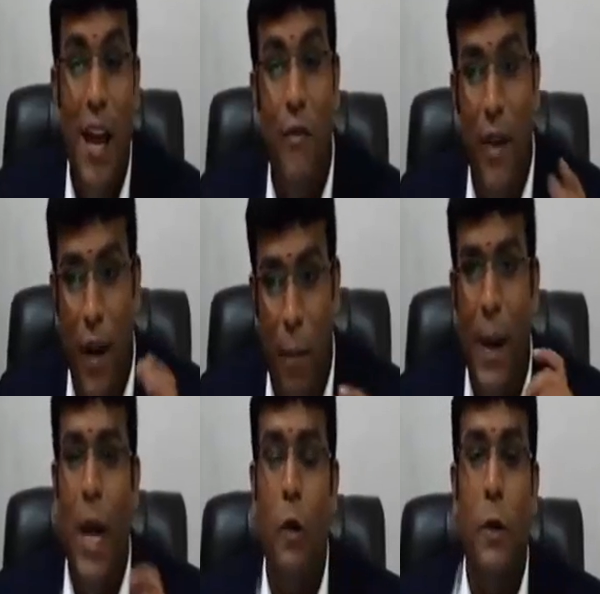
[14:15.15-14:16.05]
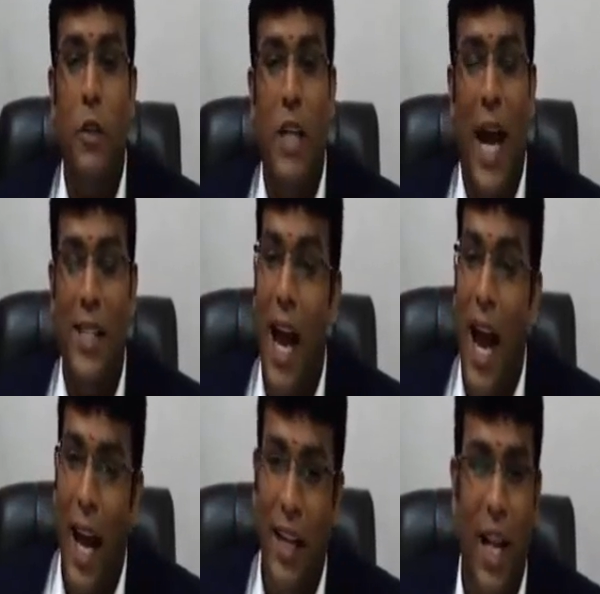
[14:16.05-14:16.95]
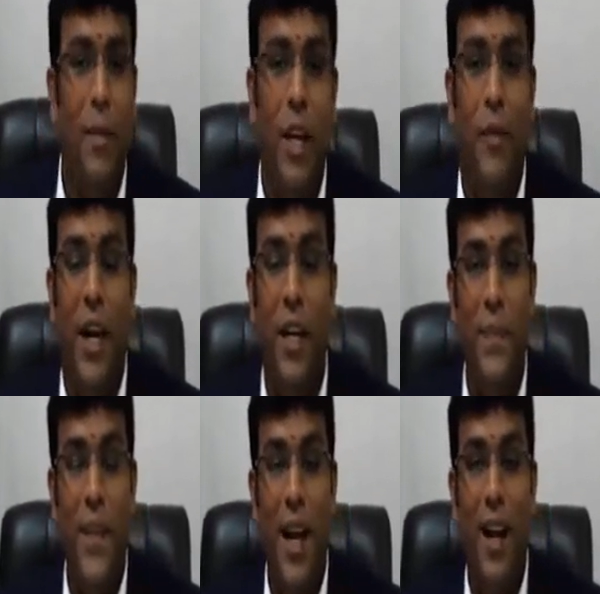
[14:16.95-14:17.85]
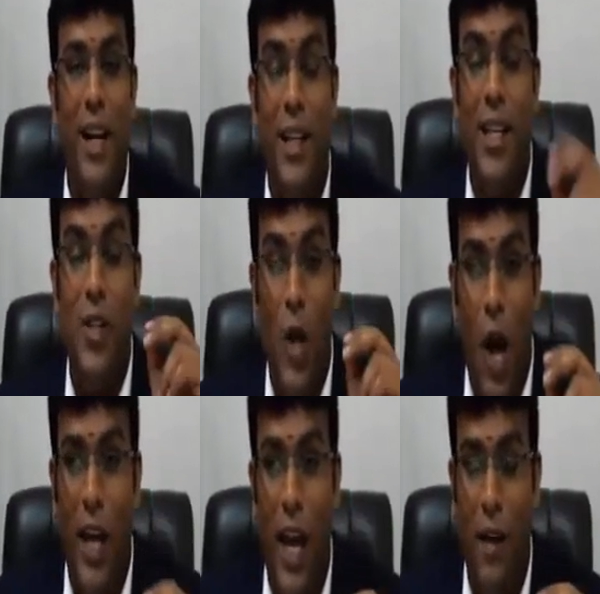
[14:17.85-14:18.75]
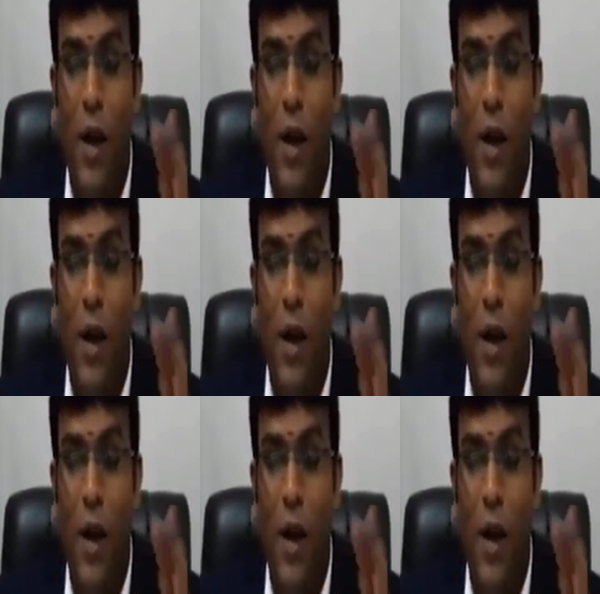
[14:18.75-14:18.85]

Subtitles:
we will pay output tax and claim refund. Like this law gave